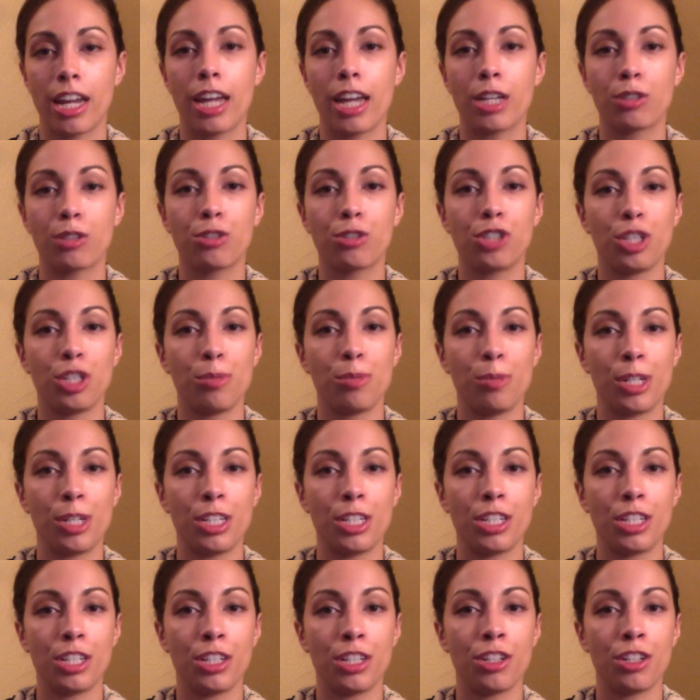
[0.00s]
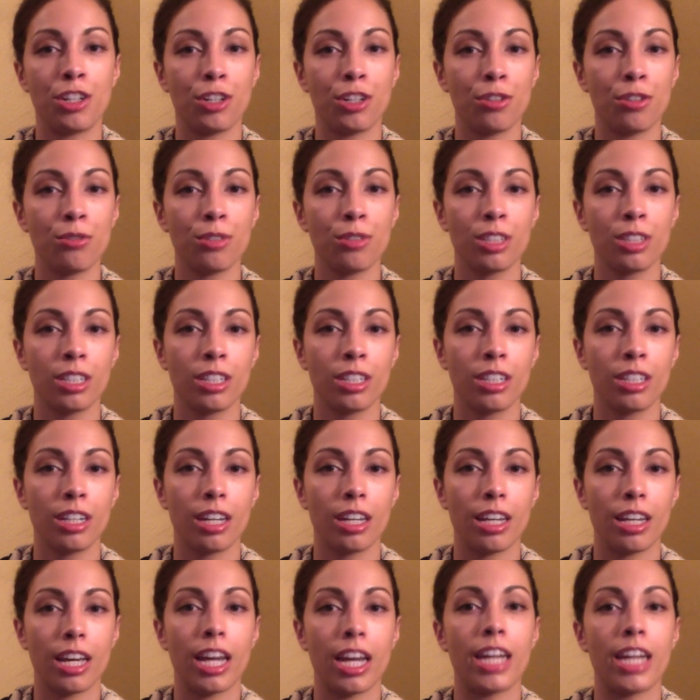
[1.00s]
LGBTQ
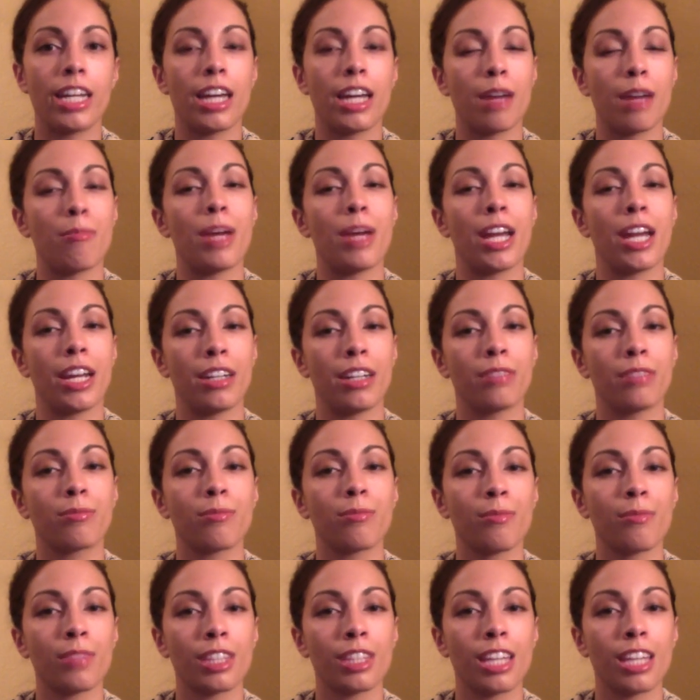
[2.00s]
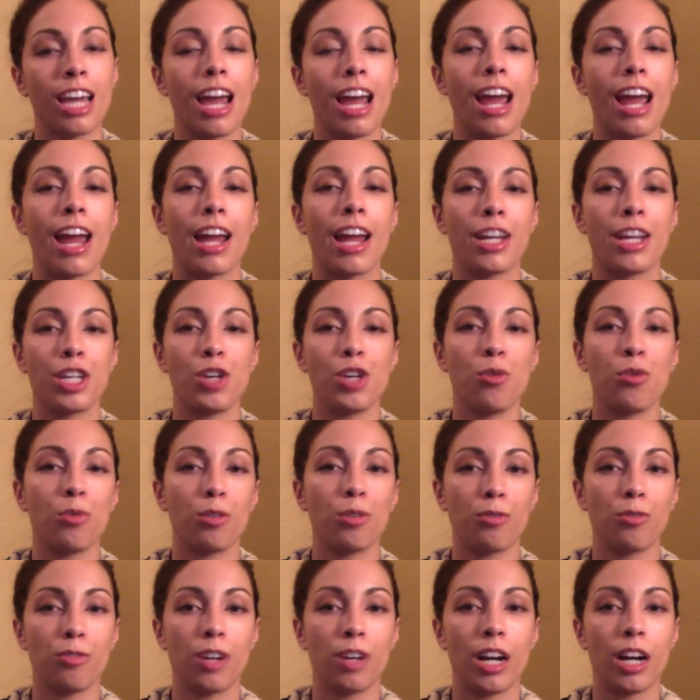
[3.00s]
AMA, and you will
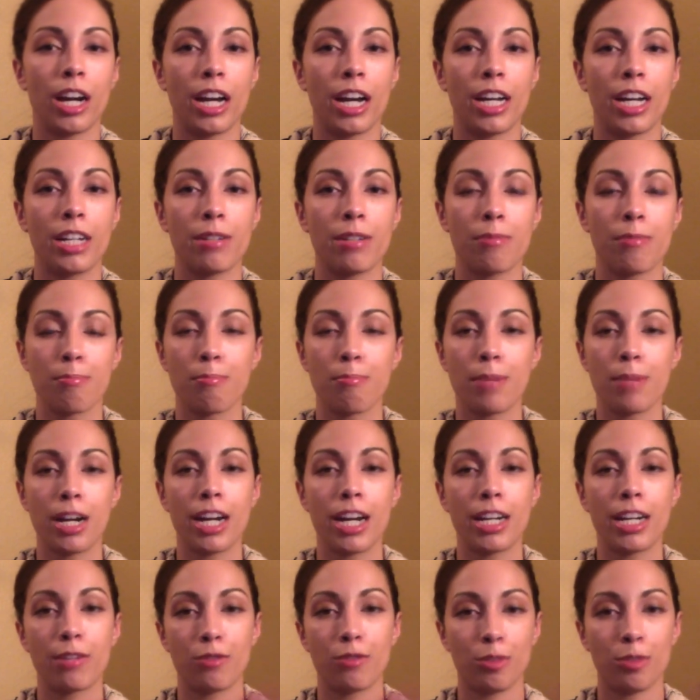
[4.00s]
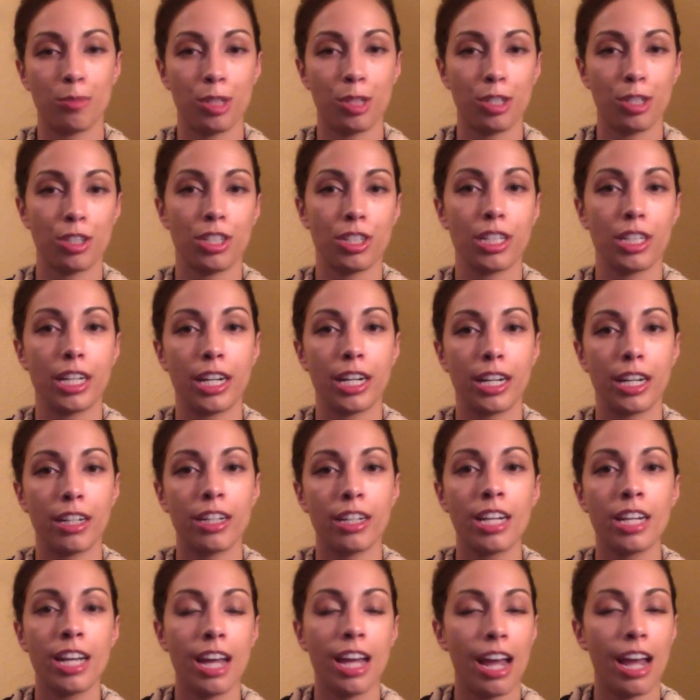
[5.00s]
find my information there,
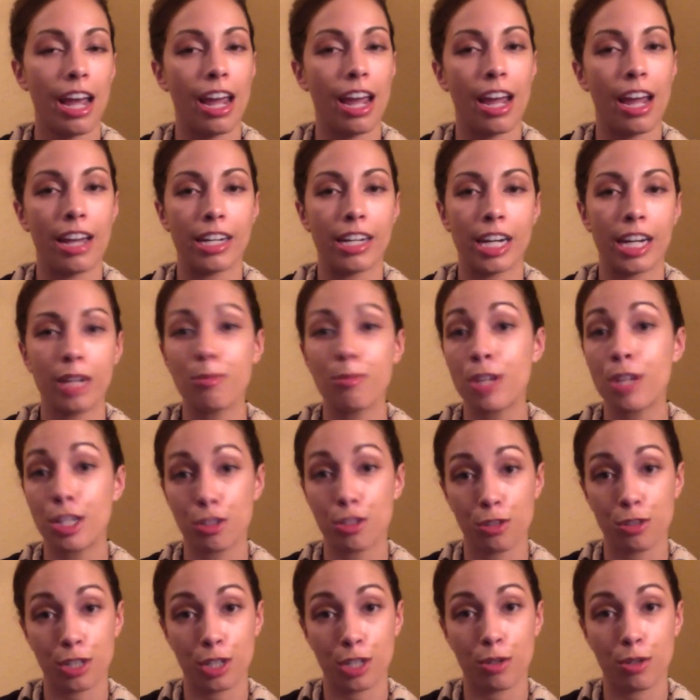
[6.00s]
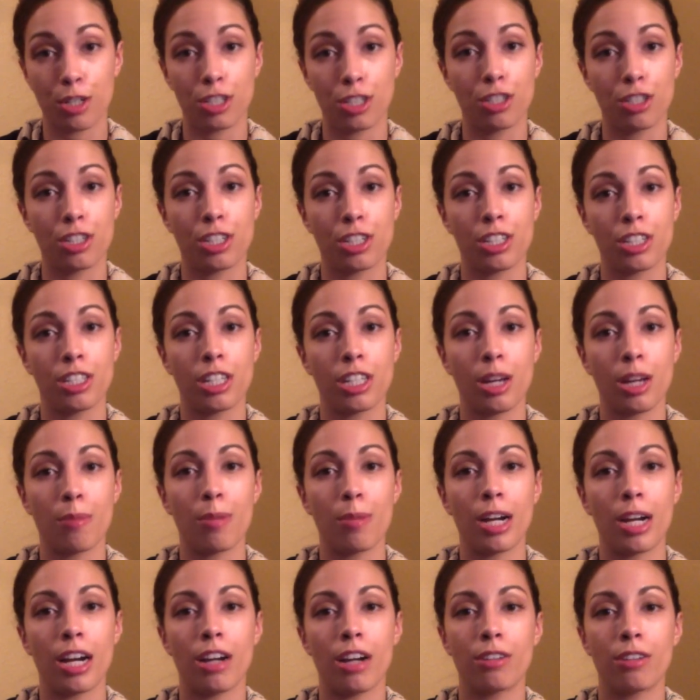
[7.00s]
and I'm answering questions
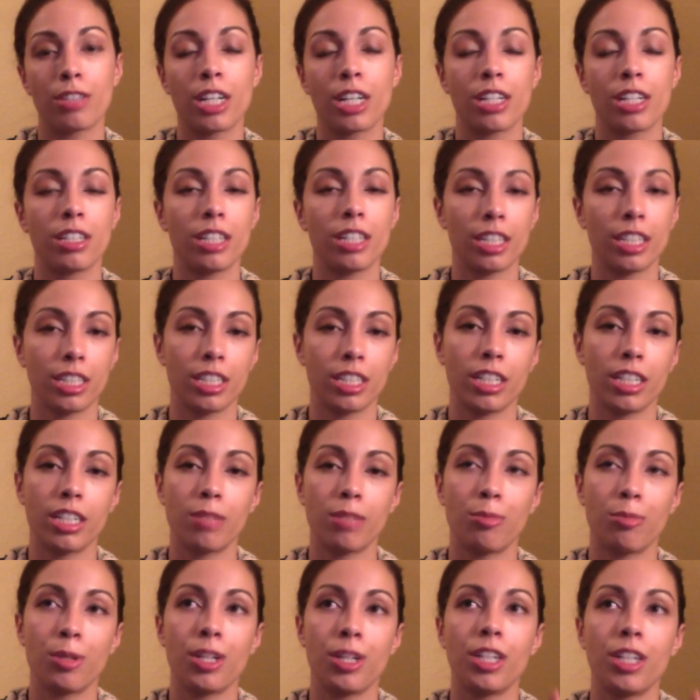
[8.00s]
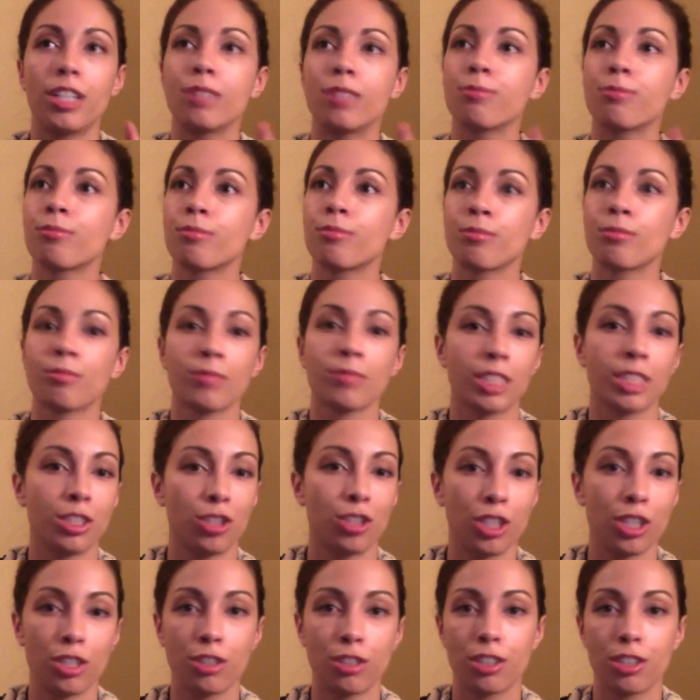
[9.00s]
about sex therapy,
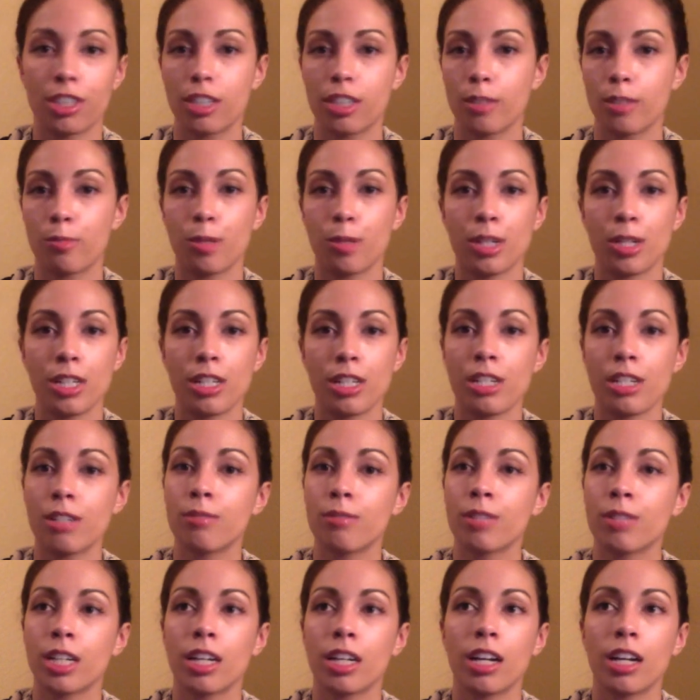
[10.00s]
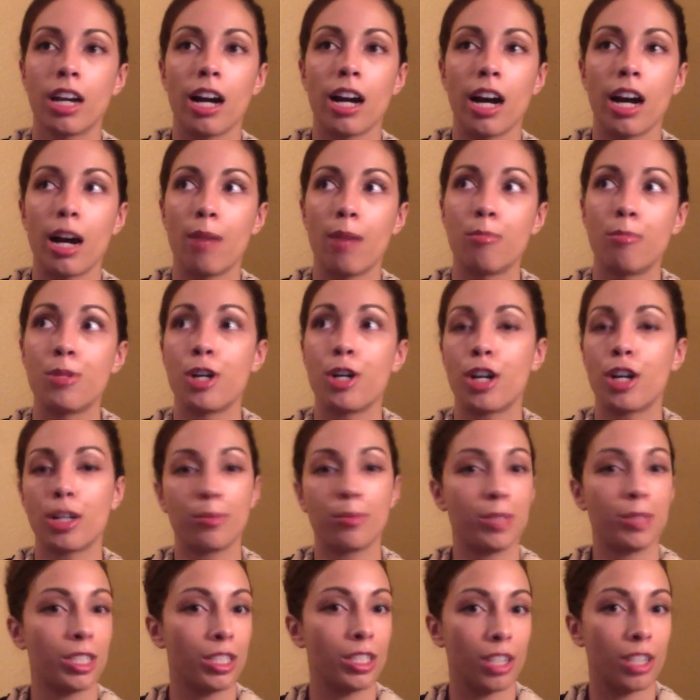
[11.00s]
gender therapy,
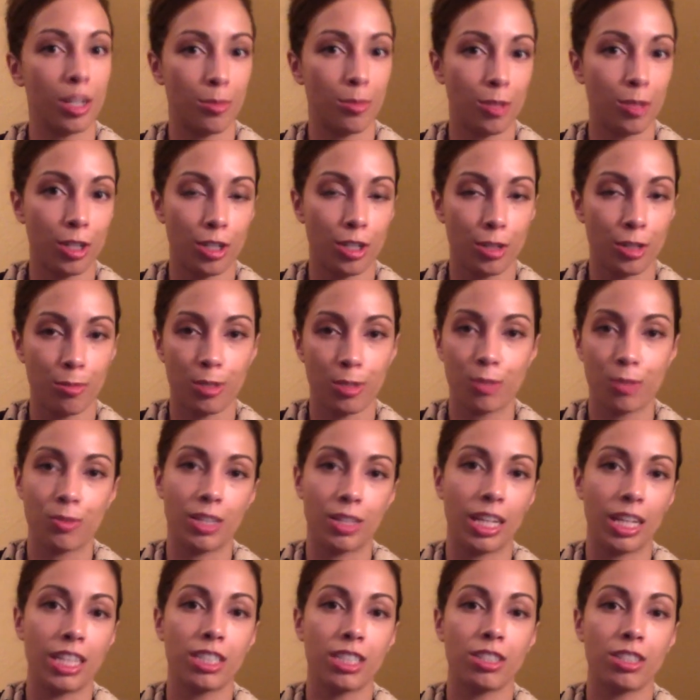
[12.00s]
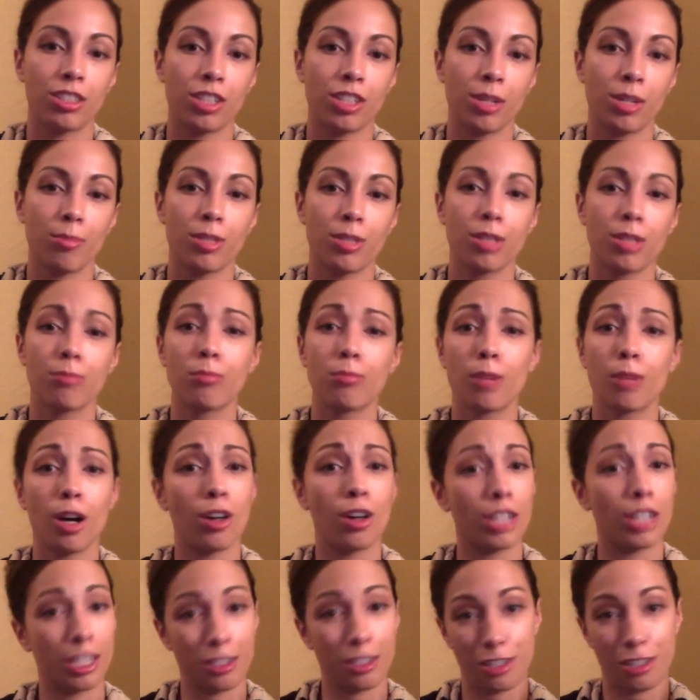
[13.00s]
monogamous, non-monogamous relationships, all
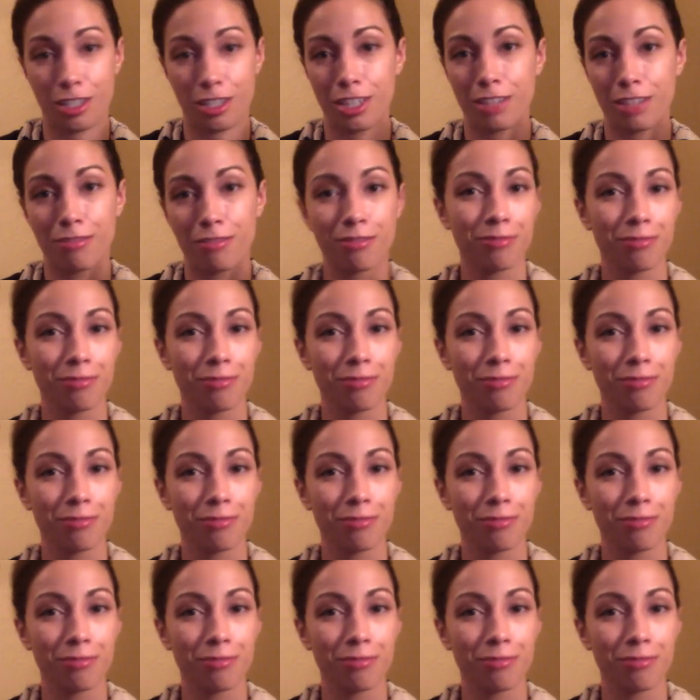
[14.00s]
that good stuff.